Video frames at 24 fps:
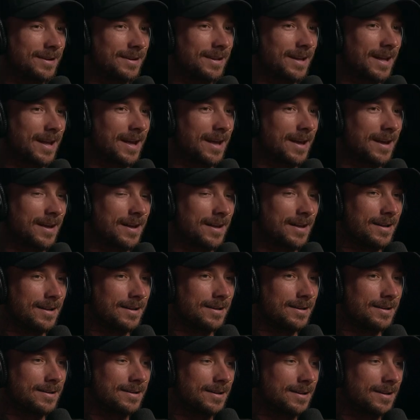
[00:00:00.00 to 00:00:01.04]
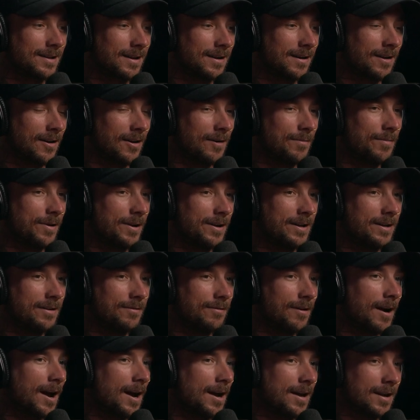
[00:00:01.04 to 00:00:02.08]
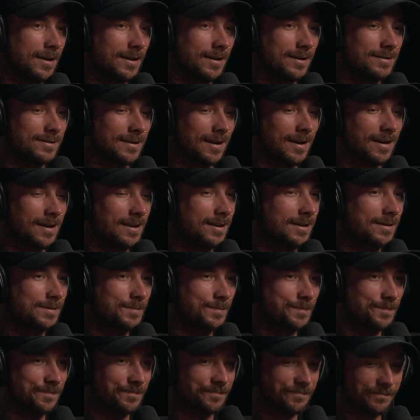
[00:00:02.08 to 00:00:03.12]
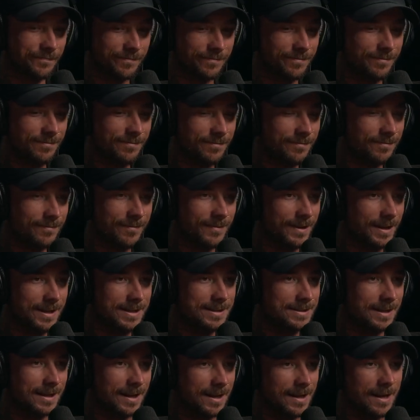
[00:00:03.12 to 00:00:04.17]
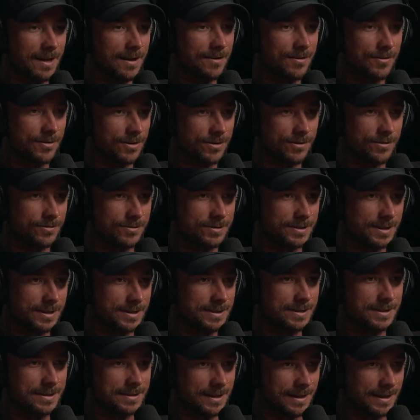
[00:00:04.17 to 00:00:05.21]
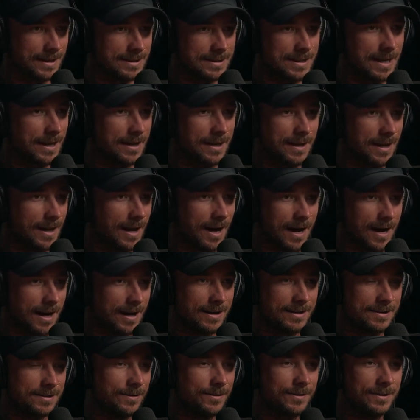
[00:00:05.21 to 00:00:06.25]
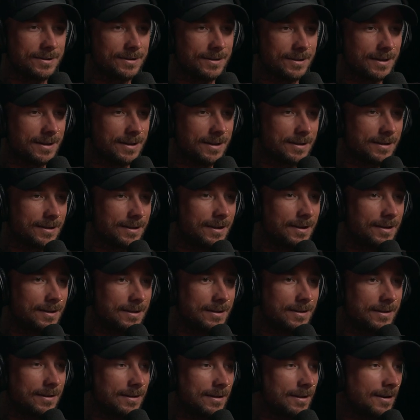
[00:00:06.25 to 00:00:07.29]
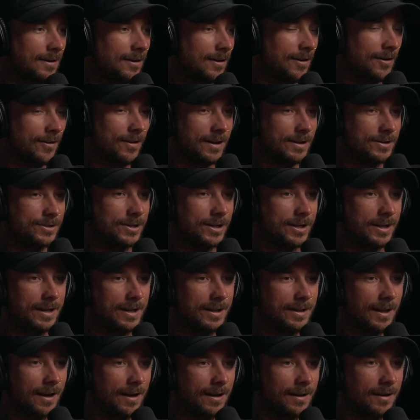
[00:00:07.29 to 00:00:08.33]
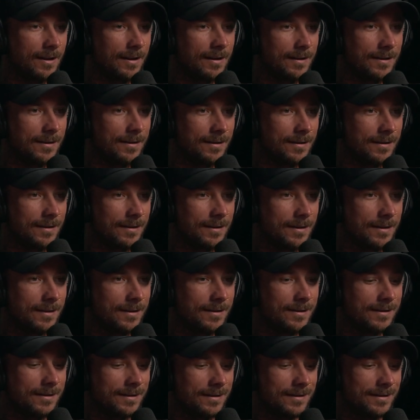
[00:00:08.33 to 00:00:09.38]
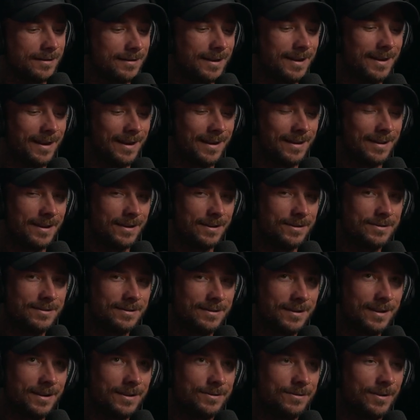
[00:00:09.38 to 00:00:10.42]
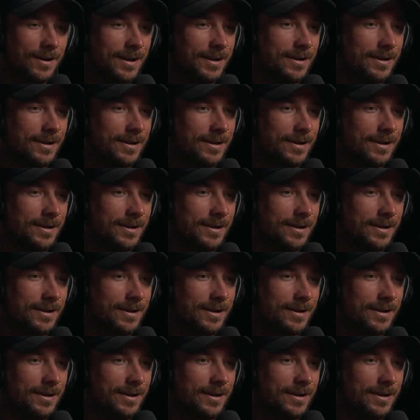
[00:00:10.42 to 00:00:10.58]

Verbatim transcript: and our buddy Ryan is like he's like a gear enthusiast he's like a techie guy he's always looking at yeah. all that shit and this like, is Ryan's studio by the way yeah thanks, buddy. thanks Ryan